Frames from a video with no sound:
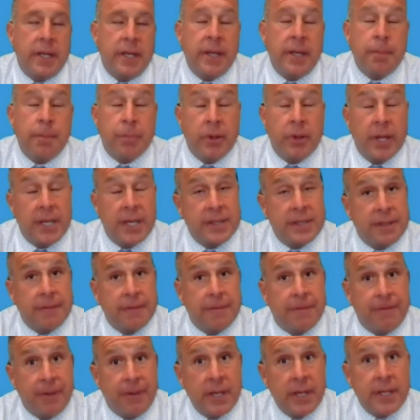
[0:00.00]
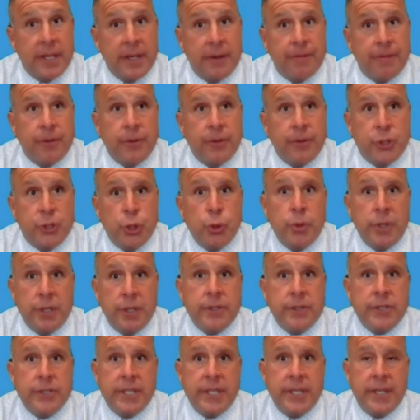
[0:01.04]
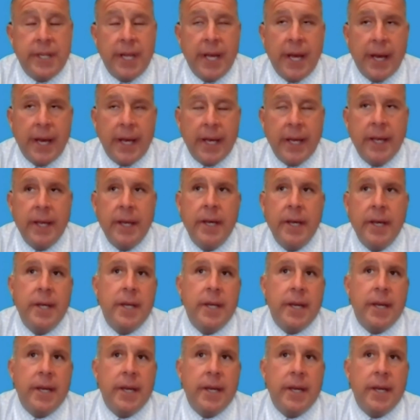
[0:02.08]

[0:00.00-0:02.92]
in place and funded for 2 years and a day,